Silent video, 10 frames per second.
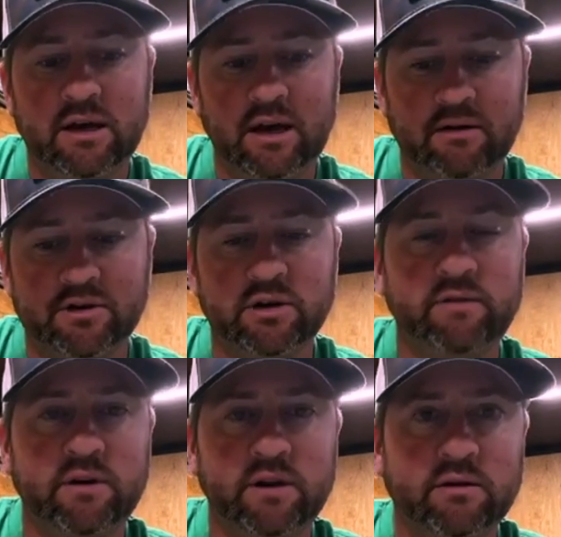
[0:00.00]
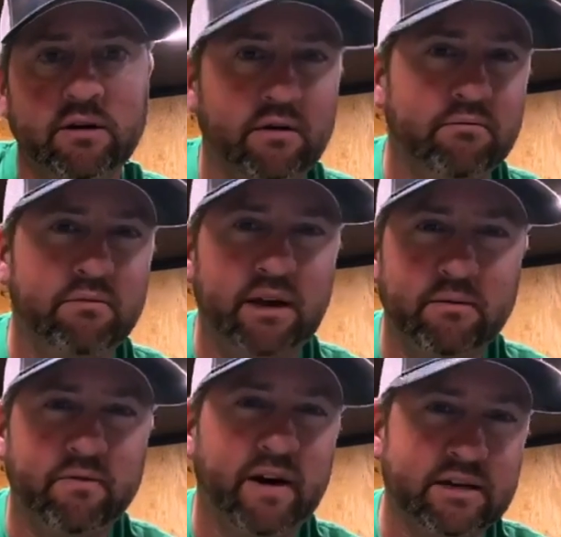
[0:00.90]
and retrieving it uh,
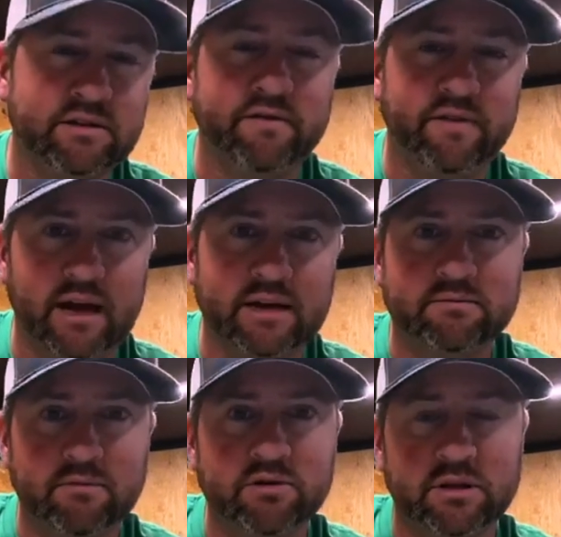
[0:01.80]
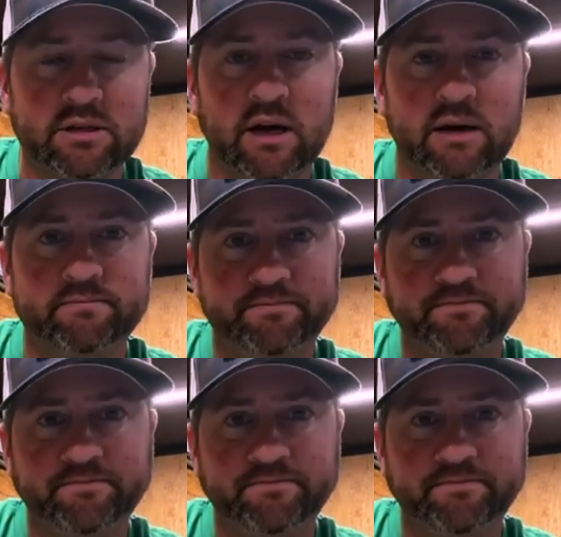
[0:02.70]
medium fast to fast most of the time.